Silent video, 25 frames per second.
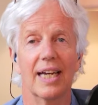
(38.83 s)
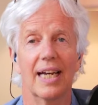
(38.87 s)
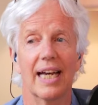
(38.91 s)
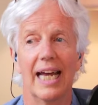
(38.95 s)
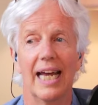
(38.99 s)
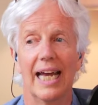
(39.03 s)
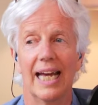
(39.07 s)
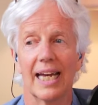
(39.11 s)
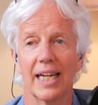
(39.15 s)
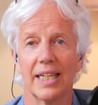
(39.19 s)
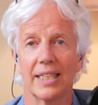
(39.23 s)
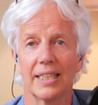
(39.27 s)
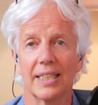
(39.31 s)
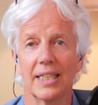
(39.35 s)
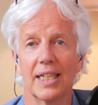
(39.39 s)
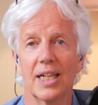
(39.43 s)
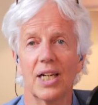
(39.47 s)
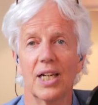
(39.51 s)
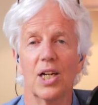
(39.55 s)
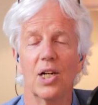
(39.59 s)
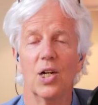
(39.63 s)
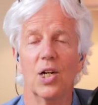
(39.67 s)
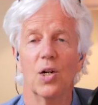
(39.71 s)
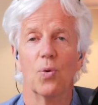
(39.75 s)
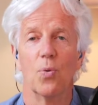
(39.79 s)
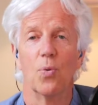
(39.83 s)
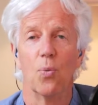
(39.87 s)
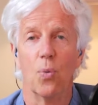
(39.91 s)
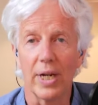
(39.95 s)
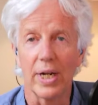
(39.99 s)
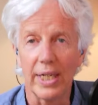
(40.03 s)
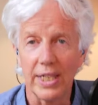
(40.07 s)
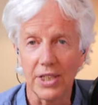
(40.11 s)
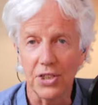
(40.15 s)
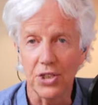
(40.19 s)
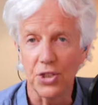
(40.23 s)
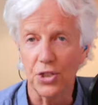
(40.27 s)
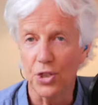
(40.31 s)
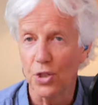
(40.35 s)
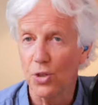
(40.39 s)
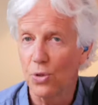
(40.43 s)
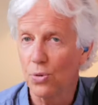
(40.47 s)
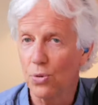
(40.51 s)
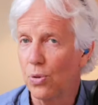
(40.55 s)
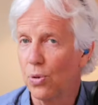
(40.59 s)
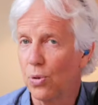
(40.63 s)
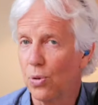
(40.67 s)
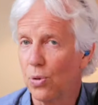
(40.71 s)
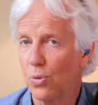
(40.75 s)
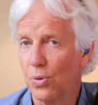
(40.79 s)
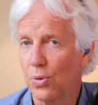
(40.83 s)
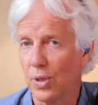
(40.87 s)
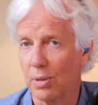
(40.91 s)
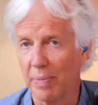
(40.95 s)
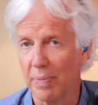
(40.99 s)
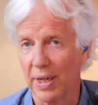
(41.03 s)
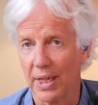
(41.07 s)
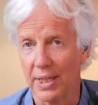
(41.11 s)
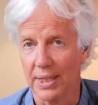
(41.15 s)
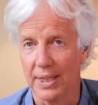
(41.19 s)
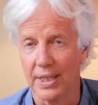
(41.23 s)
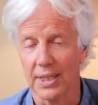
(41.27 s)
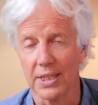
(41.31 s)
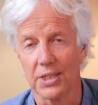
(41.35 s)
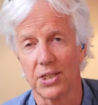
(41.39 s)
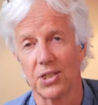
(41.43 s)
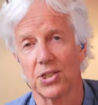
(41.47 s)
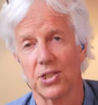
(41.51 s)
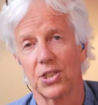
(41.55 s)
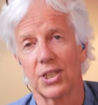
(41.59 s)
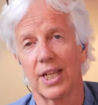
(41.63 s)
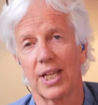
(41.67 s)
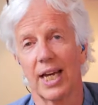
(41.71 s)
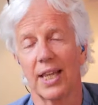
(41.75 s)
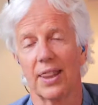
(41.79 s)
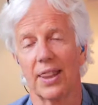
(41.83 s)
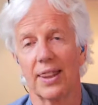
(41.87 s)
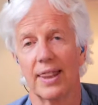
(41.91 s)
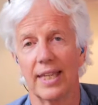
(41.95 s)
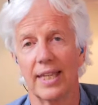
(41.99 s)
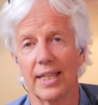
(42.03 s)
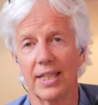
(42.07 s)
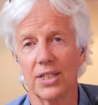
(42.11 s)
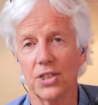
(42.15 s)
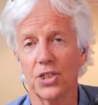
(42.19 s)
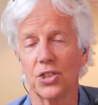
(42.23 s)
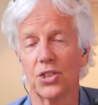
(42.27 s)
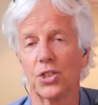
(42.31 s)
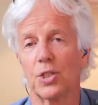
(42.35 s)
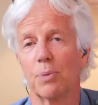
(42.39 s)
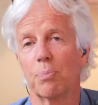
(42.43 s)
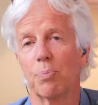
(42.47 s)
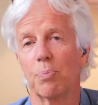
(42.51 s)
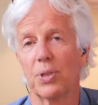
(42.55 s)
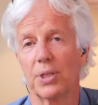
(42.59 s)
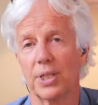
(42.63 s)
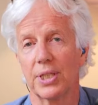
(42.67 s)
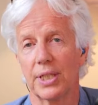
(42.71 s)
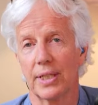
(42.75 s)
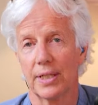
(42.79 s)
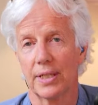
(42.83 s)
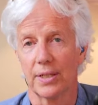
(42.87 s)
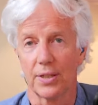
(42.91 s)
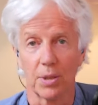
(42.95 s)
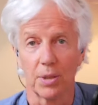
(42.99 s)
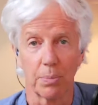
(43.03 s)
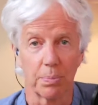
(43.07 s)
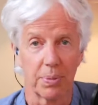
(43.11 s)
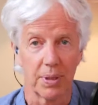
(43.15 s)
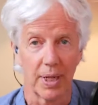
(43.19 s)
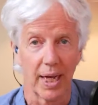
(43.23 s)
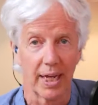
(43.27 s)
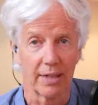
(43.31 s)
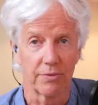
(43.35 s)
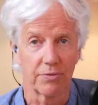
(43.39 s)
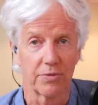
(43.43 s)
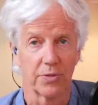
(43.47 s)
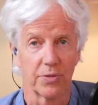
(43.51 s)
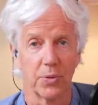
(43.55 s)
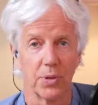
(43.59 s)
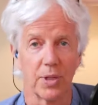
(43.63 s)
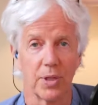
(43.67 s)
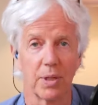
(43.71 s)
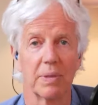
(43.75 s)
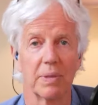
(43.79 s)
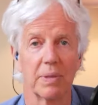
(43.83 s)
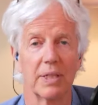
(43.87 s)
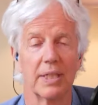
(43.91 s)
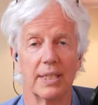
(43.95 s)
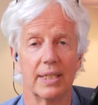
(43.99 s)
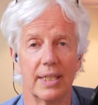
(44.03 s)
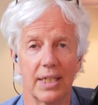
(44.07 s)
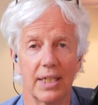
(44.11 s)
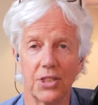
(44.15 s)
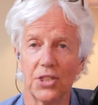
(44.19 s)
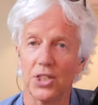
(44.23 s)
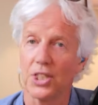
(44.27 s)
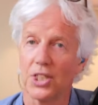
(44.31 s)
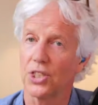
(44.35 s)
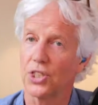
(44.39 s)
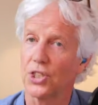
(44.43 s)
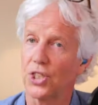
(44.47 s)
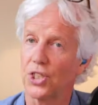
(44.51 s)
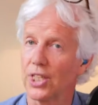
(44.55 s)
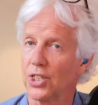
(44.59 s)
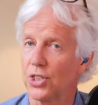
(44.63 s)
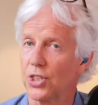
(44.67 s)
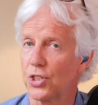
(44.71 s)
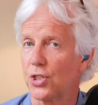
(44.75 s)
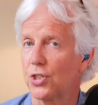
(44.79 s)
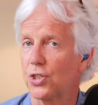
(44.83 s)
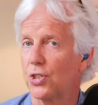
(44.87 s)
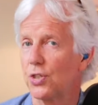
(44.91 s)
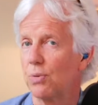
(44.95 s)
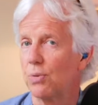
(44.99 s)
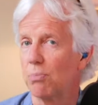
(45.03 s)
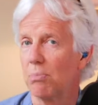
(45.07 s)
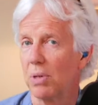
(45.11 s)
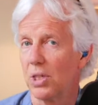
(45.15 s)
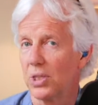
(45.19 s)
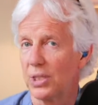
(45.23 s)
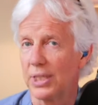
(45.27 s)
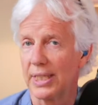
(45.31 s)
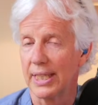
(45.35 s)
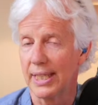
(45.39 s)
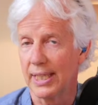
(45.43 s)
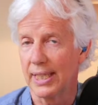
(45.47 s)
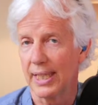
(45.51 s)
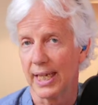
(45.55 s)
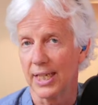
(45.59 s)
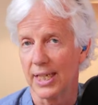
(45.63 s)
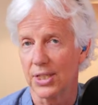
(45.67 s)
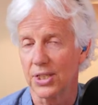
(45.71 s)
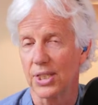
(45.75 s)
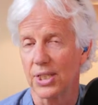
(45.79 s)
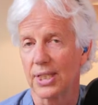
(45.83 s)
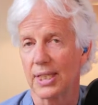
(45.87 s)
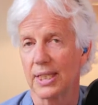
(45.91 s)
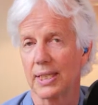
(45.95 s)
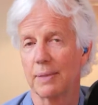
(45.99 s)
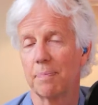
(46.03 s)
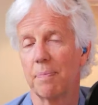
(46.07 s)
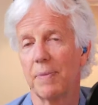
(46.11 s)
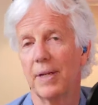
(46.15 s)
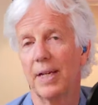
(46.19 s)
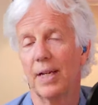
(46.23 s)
And what is so cool about this is that this particular platform doesn't just do multicasting,